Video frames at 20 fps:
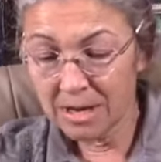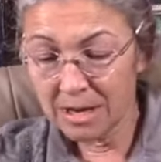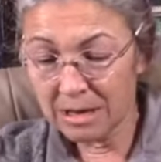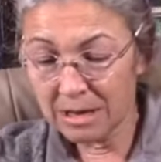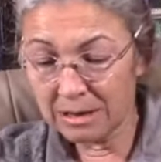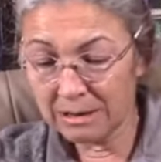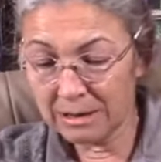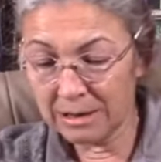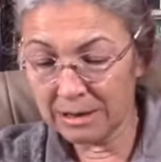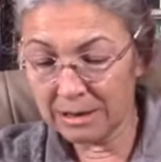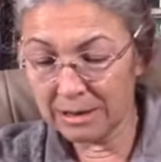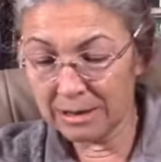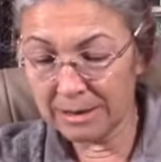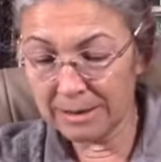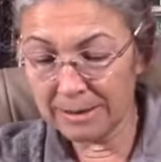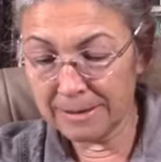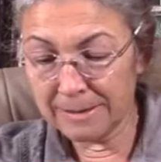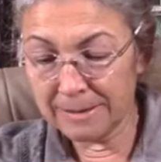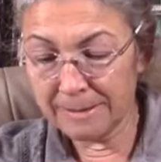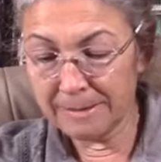
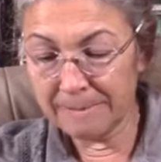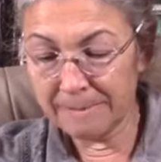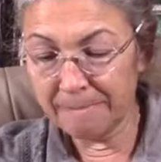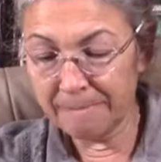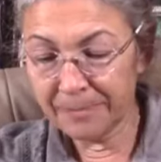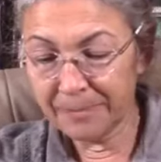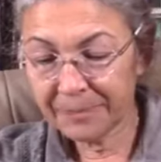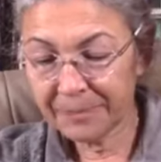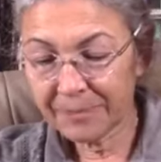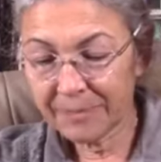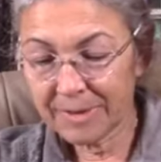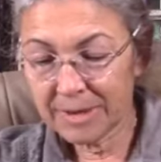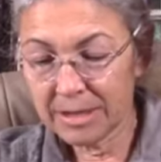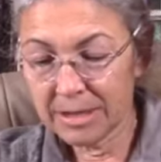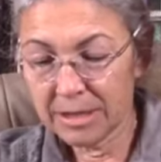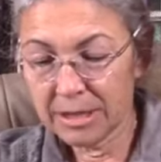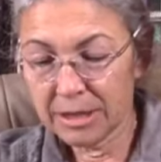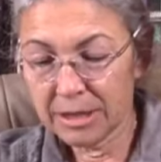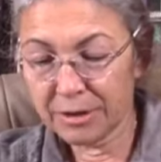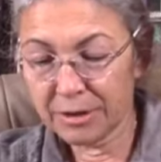Um,
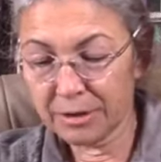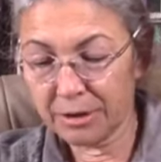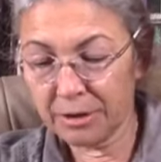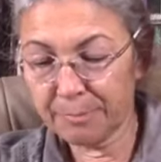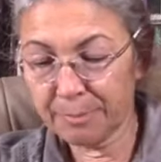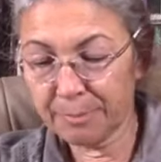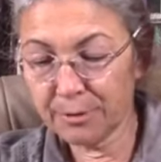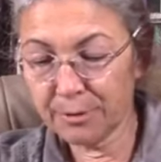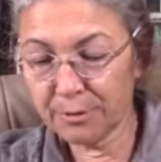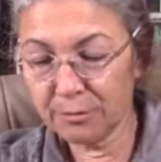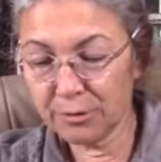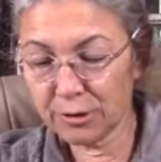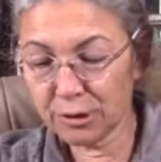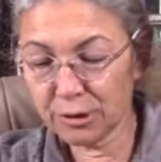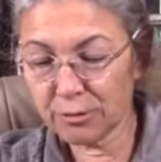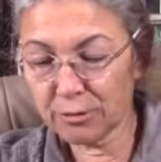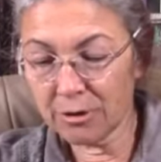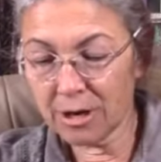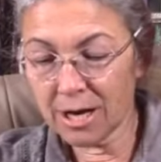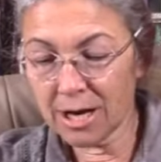they're going to produce
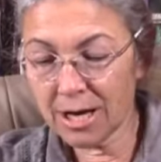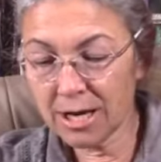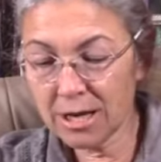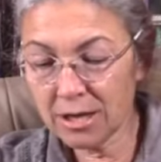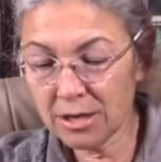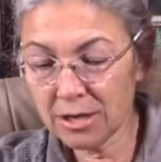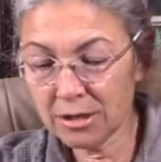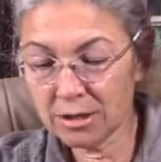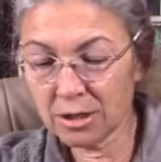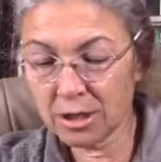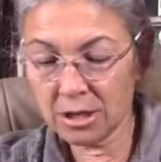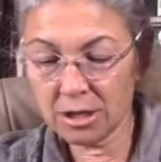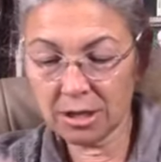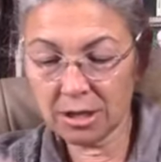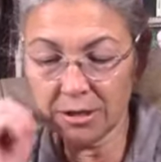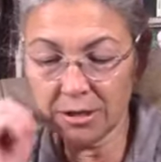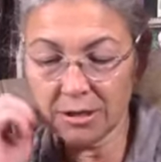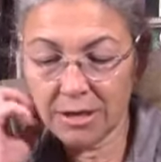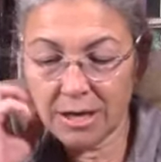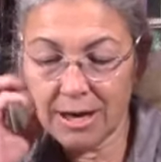dry
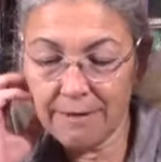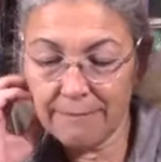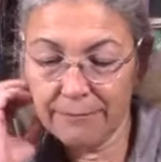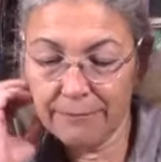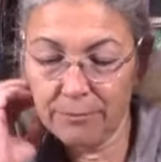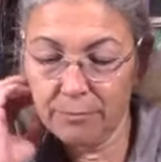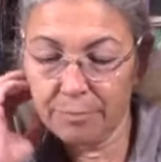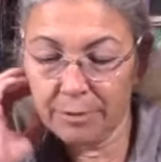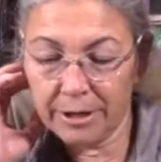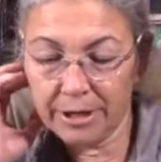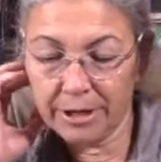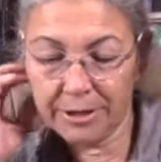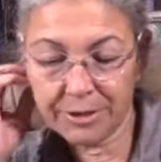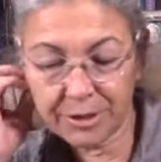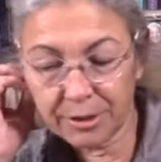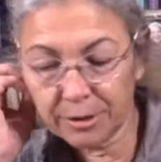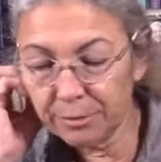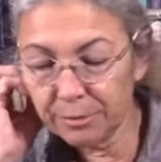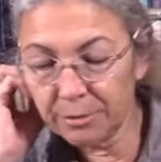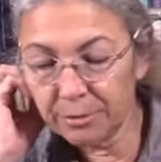dog and cat food brands,
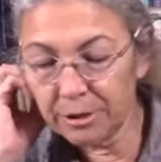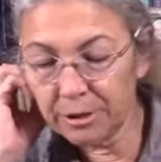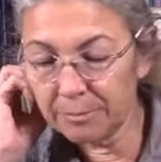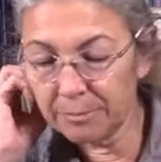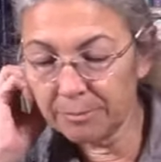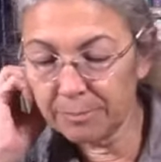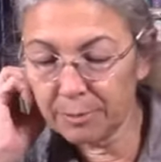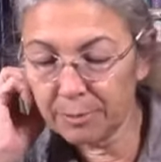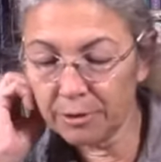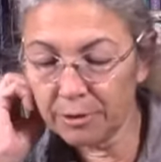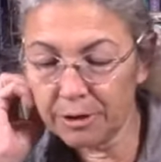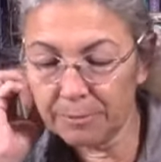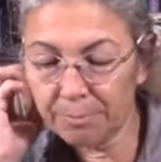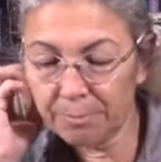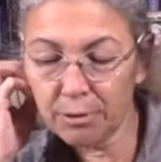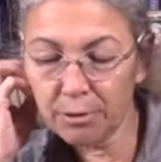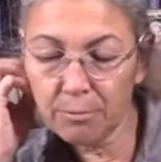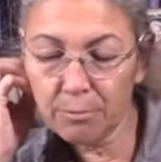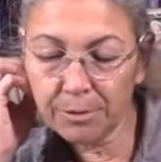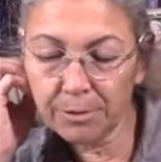including Purina
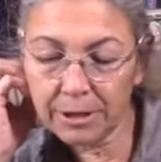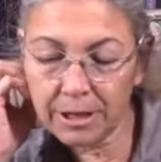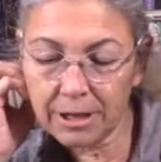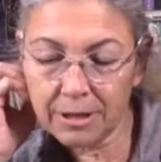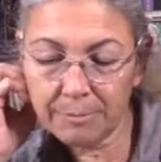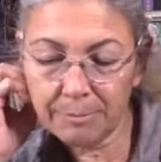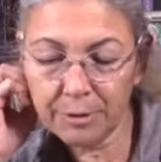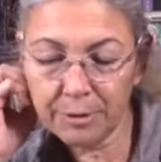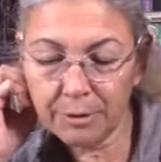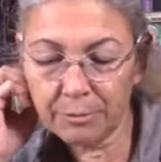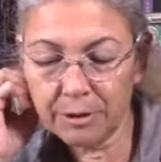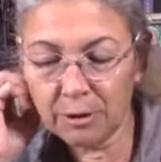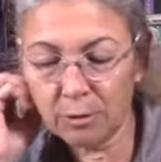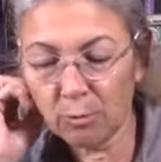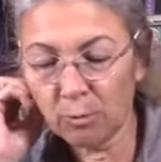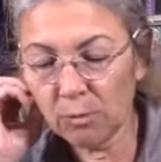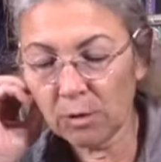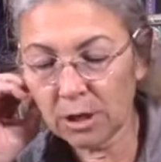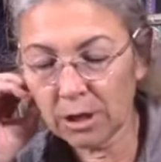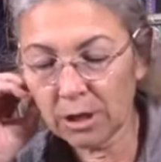Pro Plan, Purina
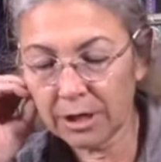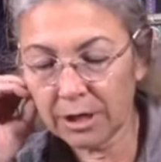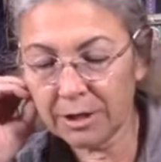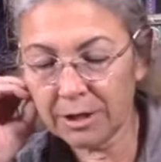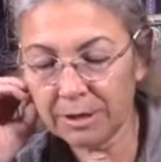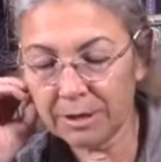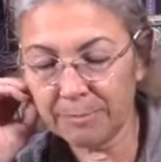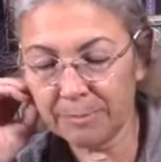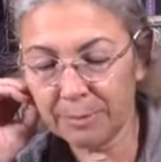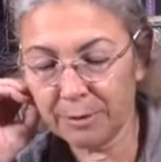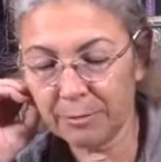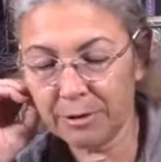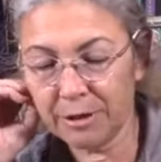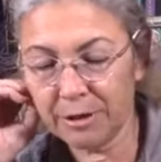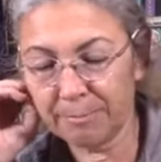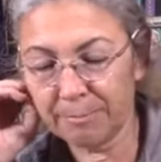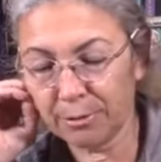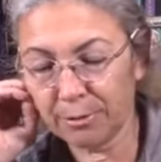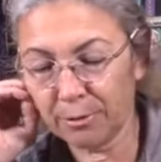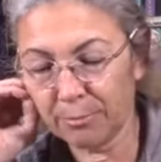One, and
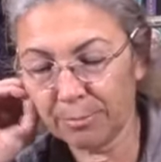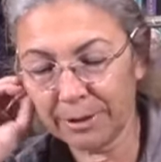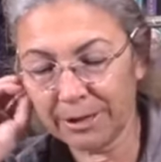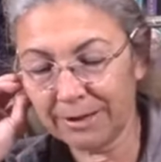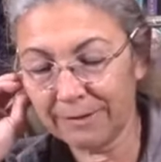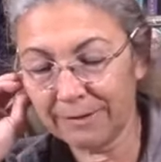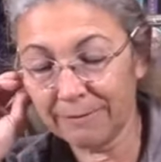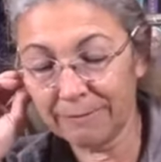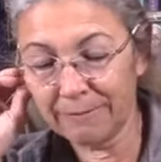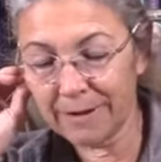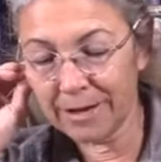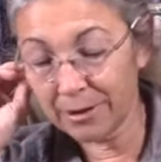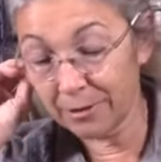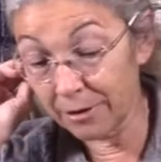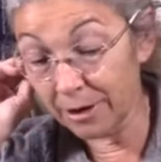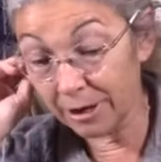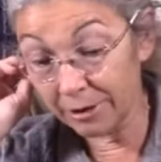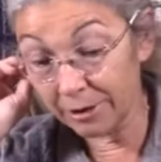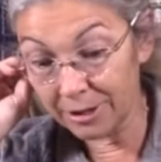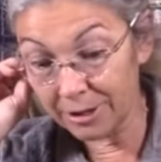Purina Pro Plan
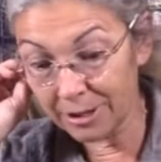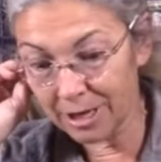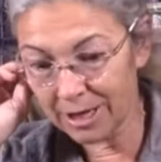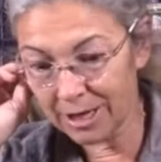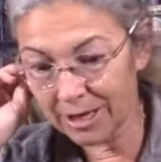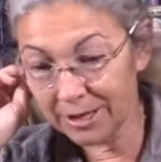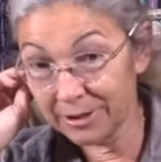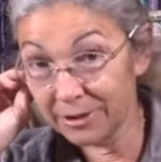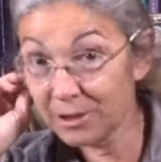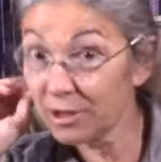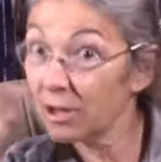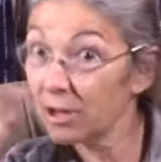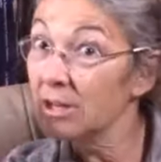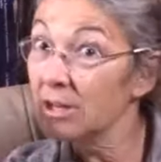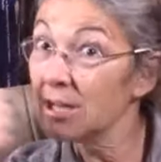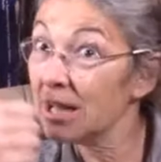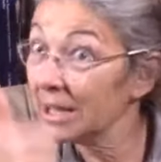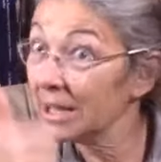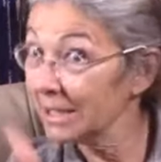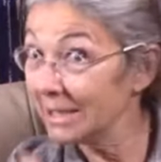veterinary diets.
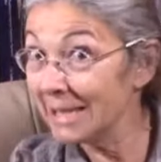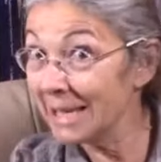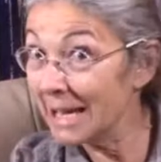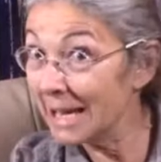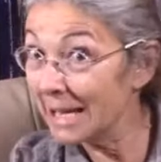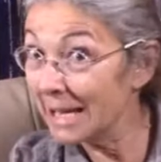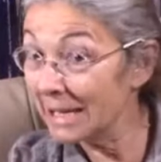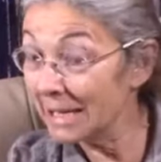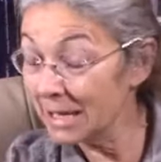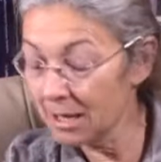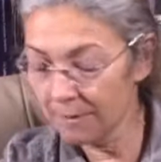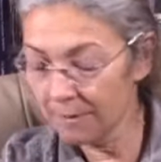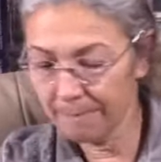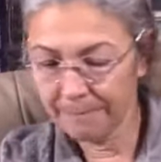Yay.